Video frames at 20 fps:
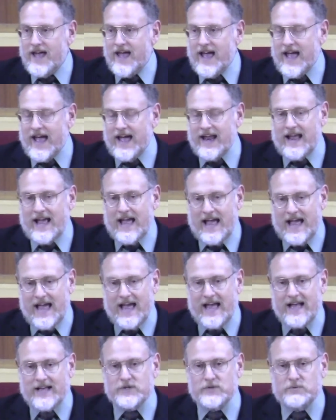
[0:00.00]
and
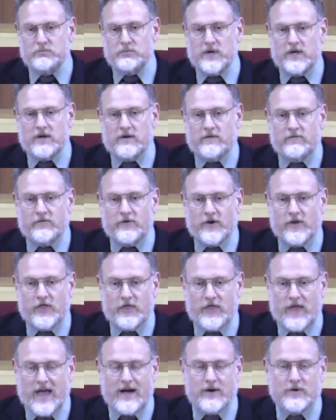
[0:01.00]
has been for
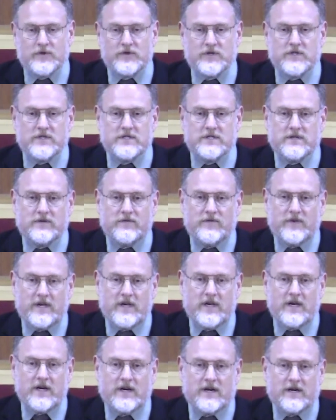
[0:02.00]
thousands of
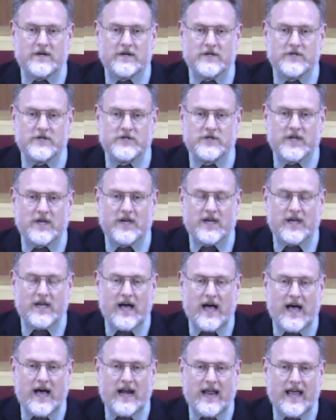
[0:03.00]
years that
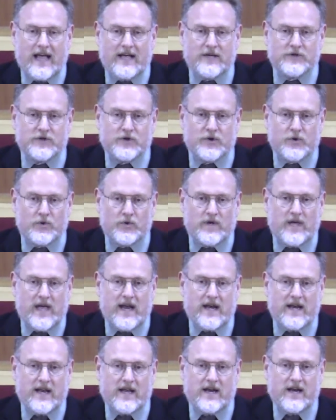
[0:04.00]
God has
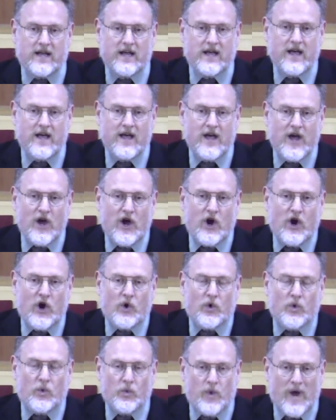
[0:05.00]
created
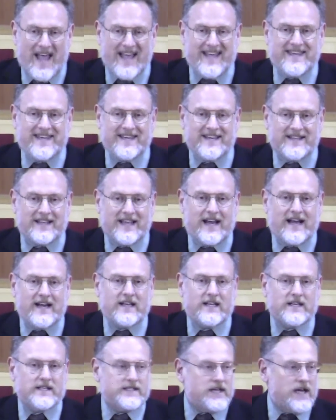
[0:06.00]

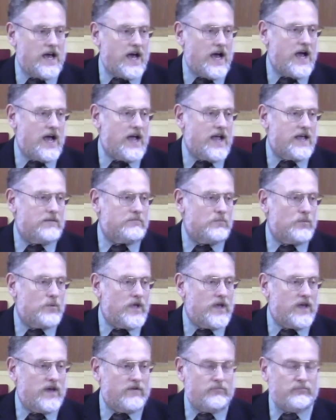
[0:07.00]
regulated time.
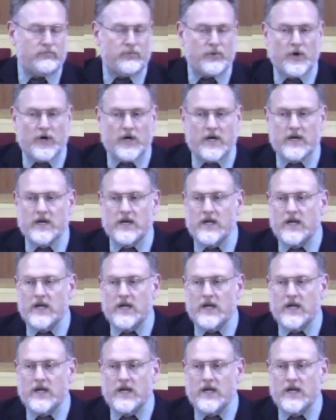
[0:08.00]
We have put